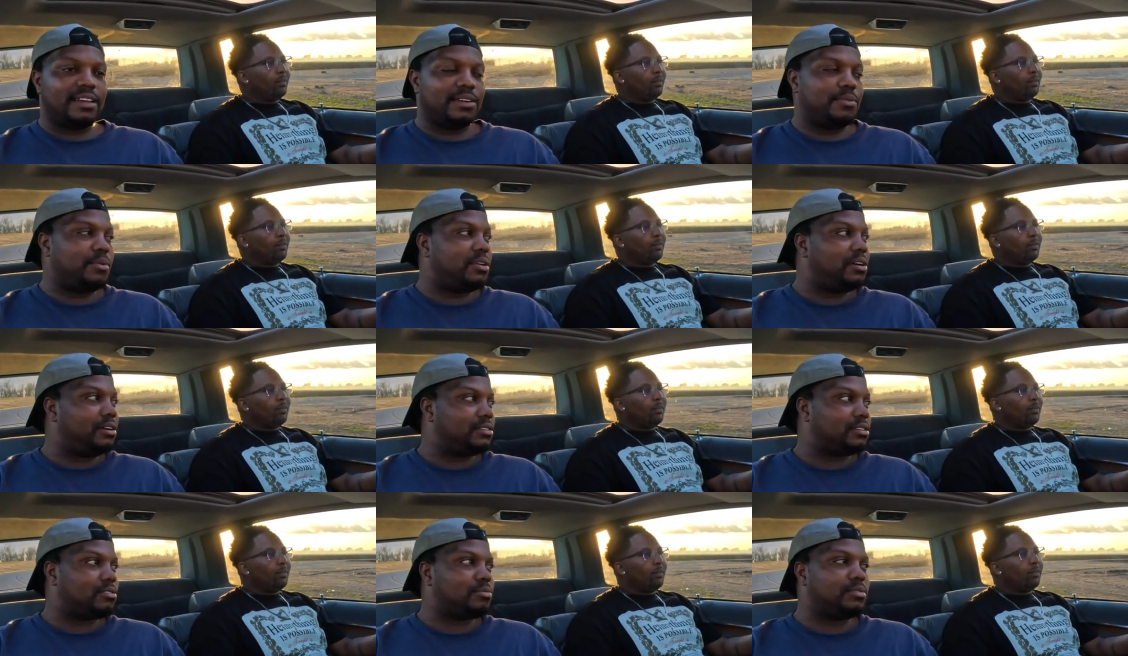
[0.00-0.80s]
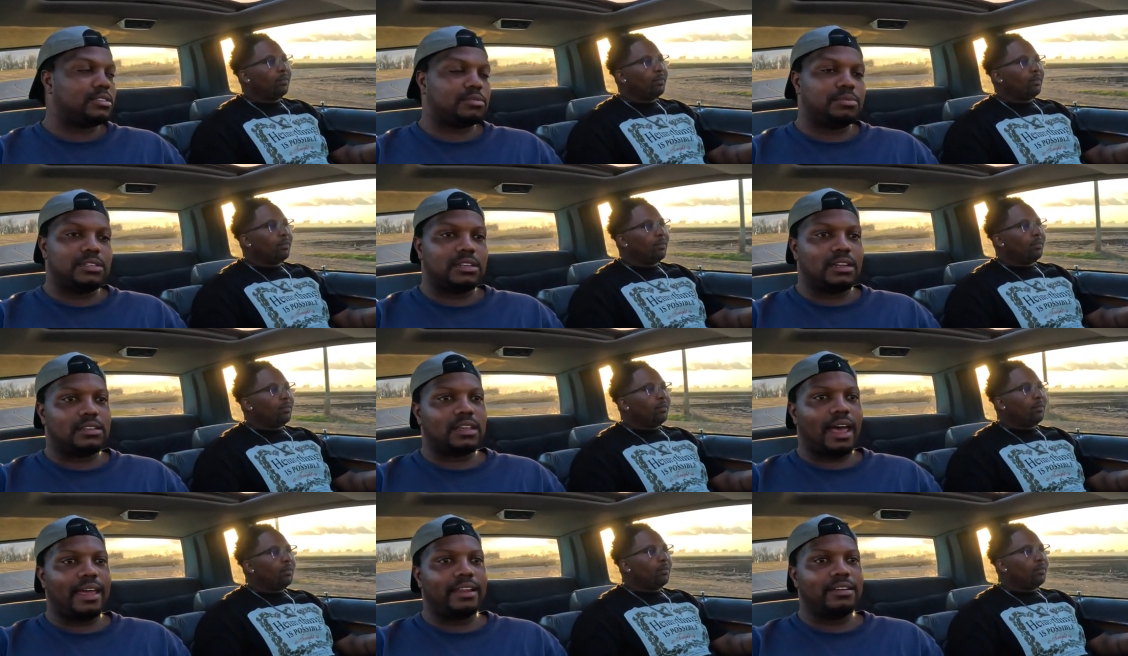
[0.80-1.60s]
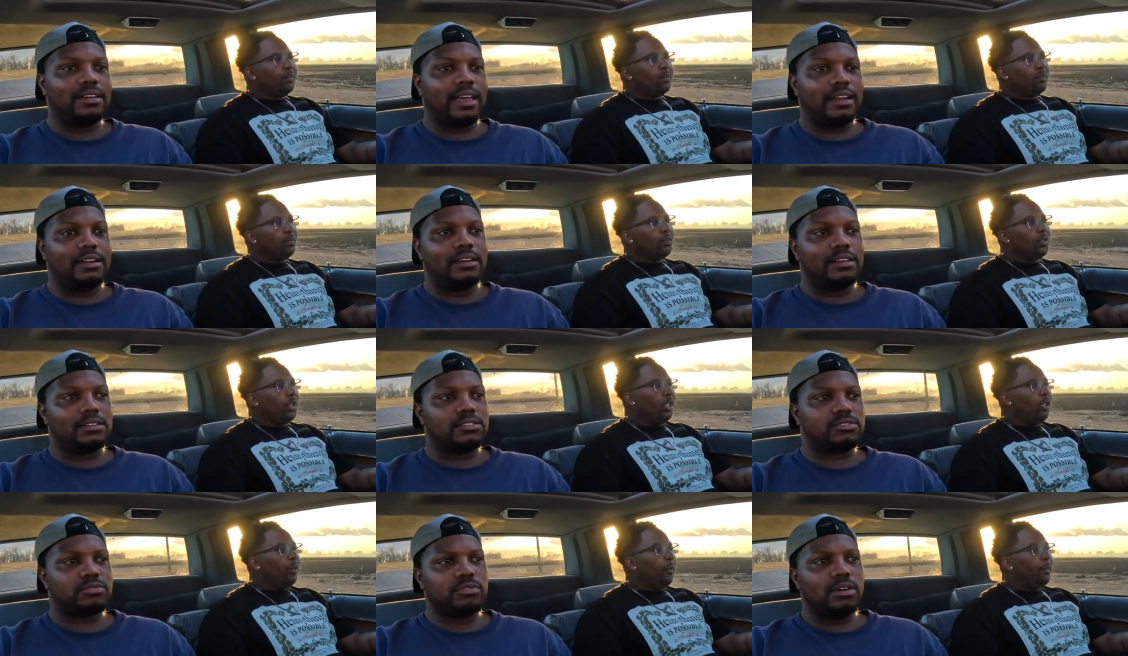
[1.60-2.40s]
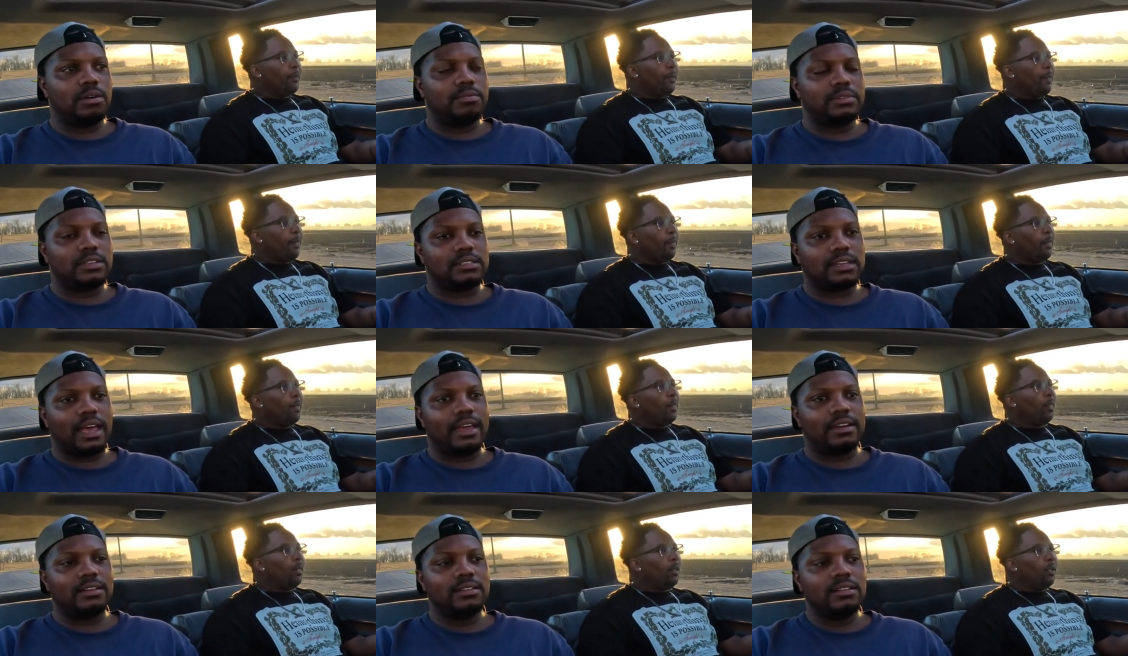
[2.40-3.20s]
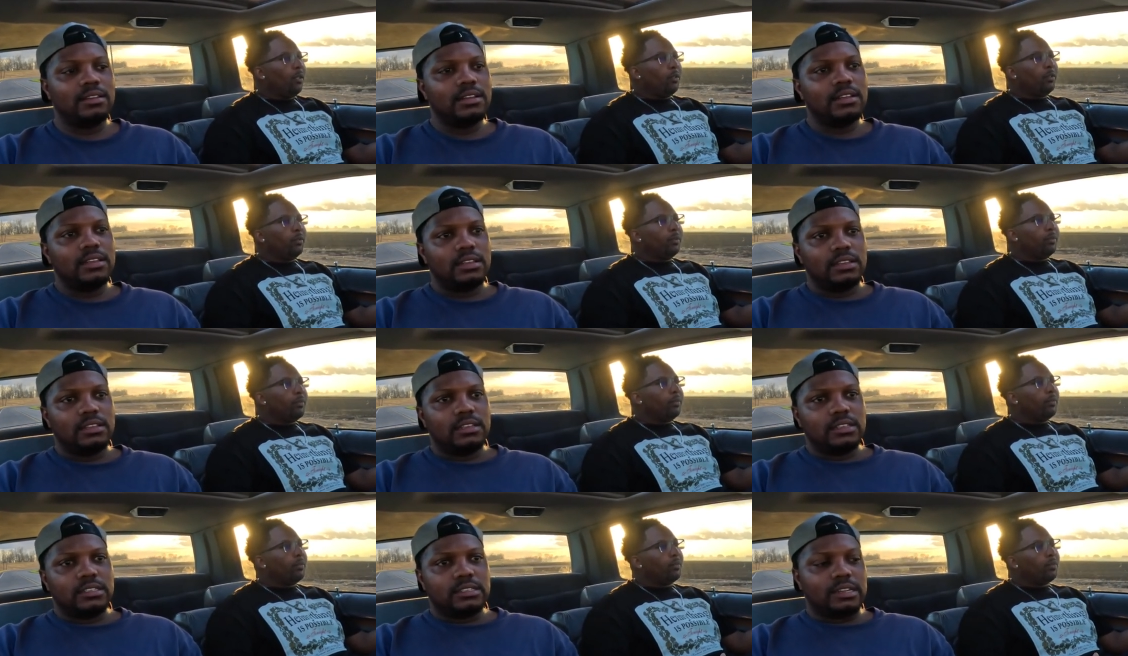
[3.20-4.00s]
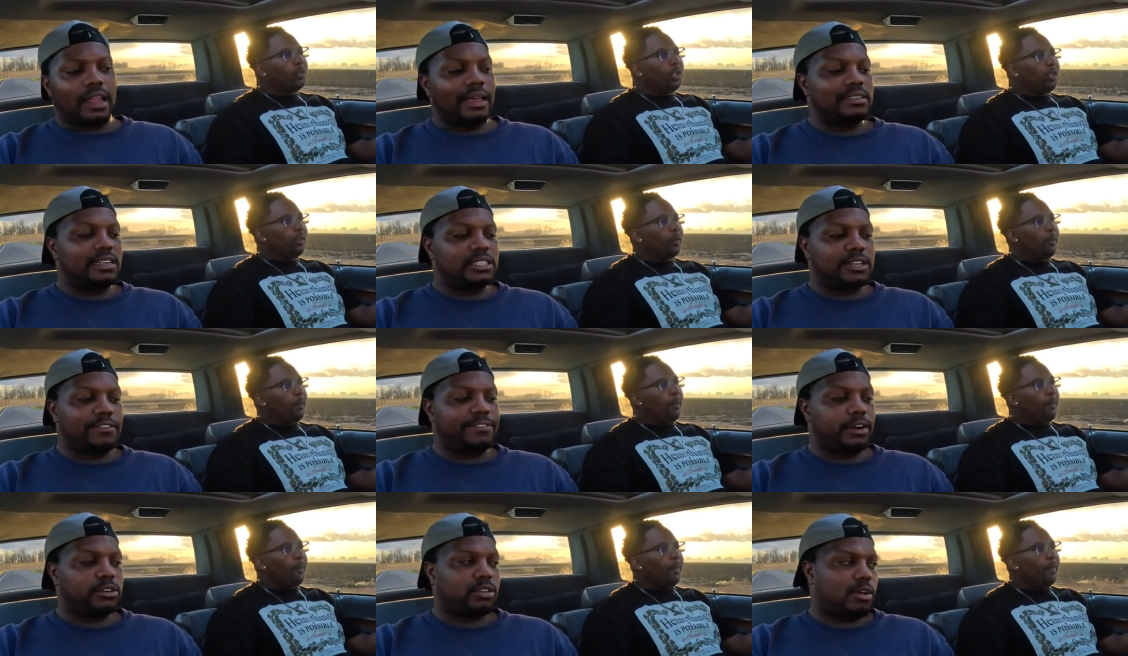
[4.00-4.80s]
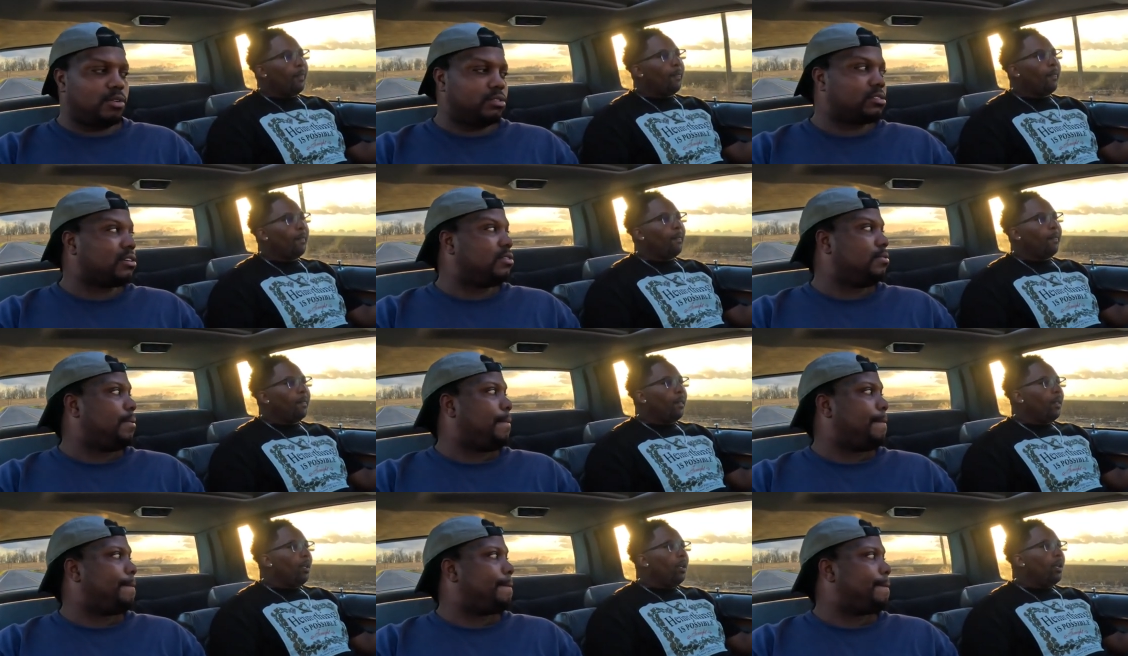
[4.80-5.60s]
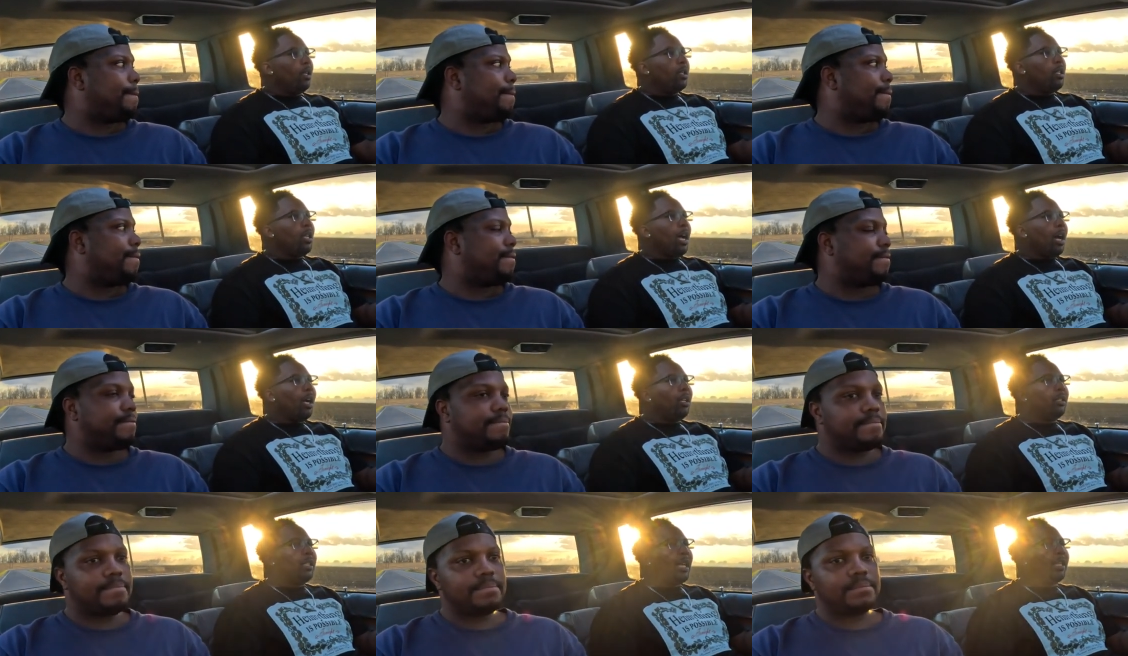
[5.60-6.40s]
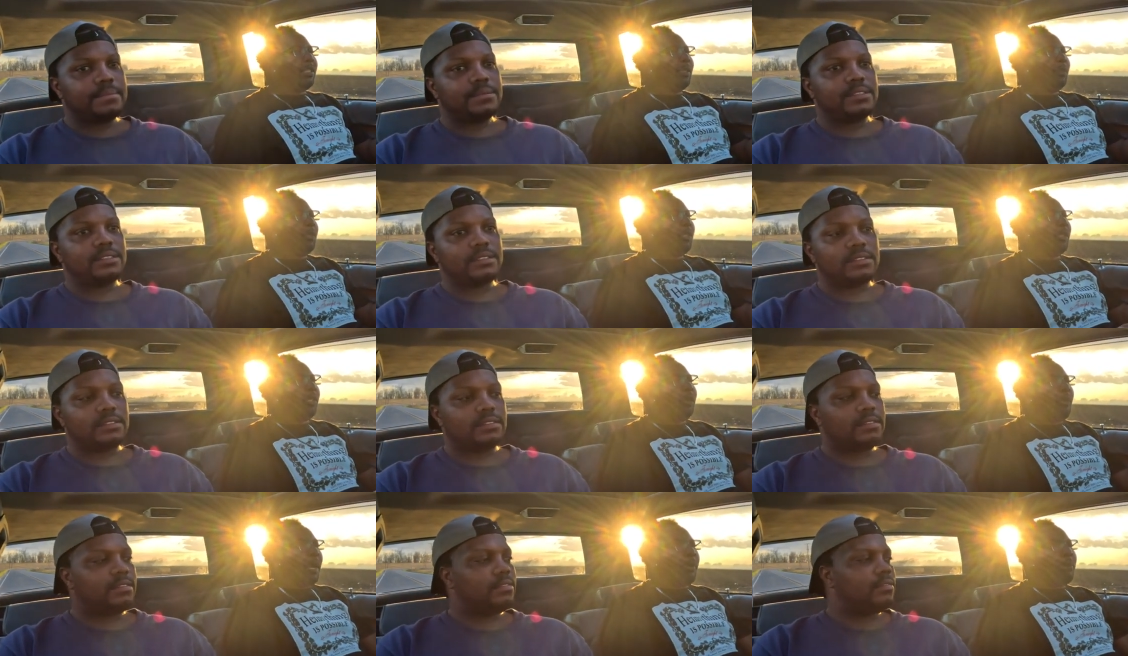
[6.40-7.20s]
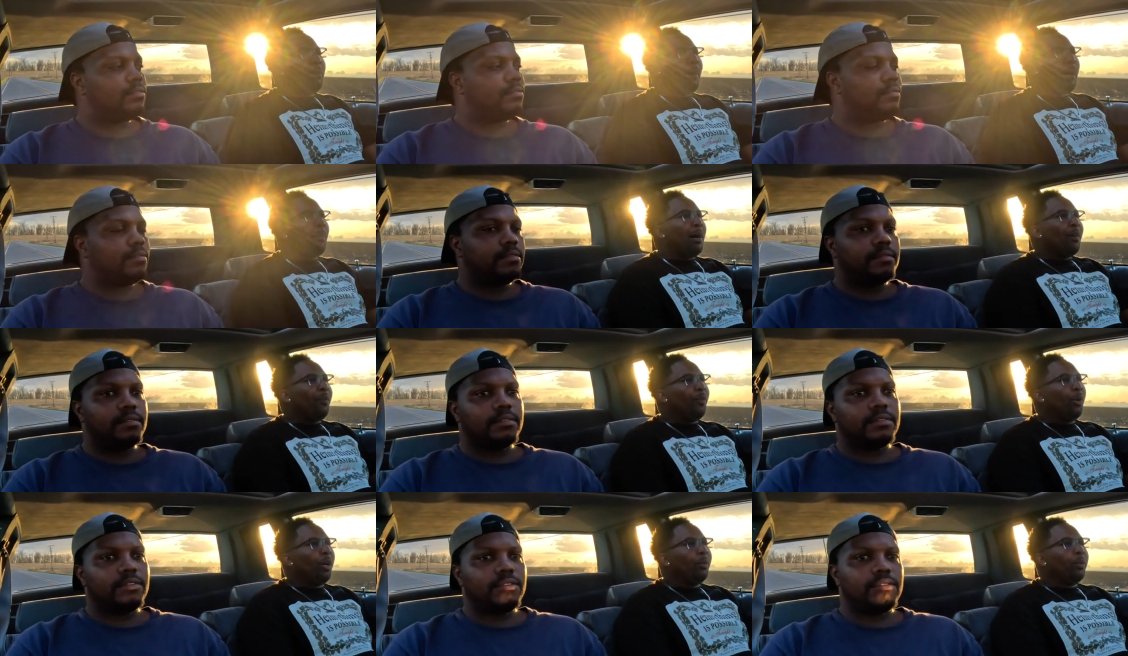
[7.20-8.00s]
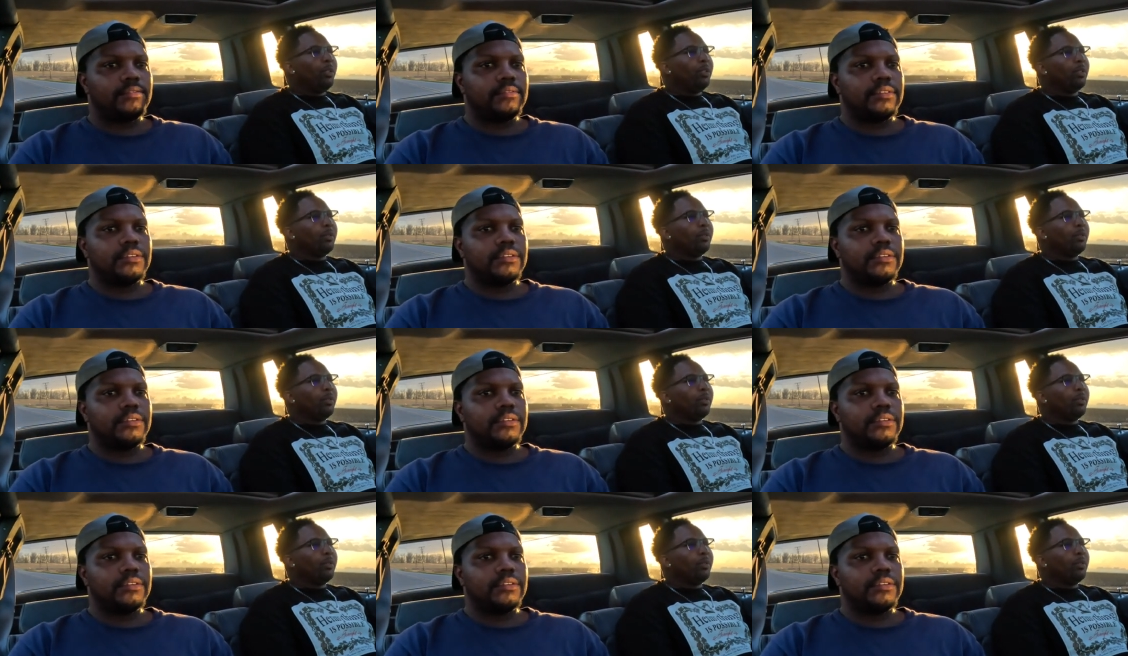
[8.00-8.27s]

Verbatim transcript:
Speaker 1: thing it was, it was with the title. It had a little screw up with the title. Like this your first old school?
Speaker 2: Nah, this actually good. might be about my fourth.